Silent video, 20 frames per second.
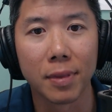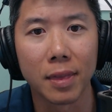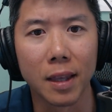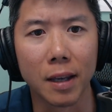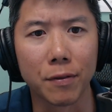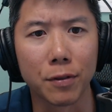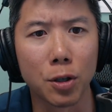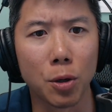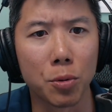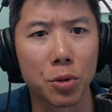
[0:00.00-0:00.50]

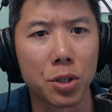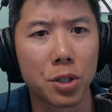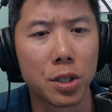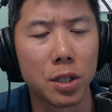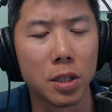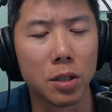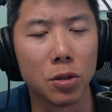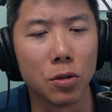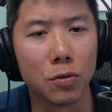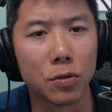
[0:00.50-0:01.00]
I've coached
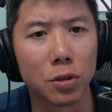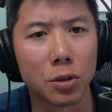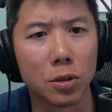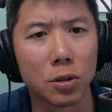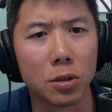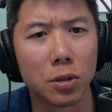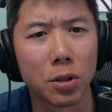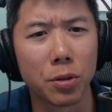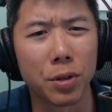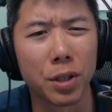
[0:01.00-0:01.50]

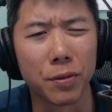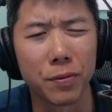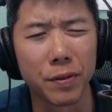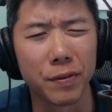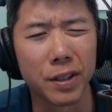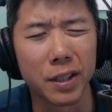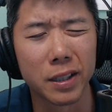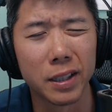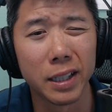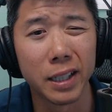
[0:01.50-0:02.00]
over
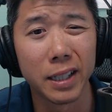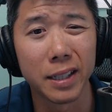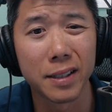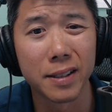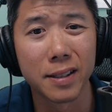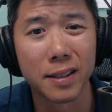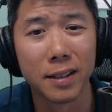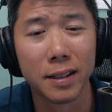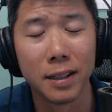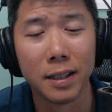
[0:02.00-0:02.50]
350
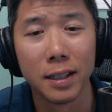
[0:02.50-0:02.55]
clients.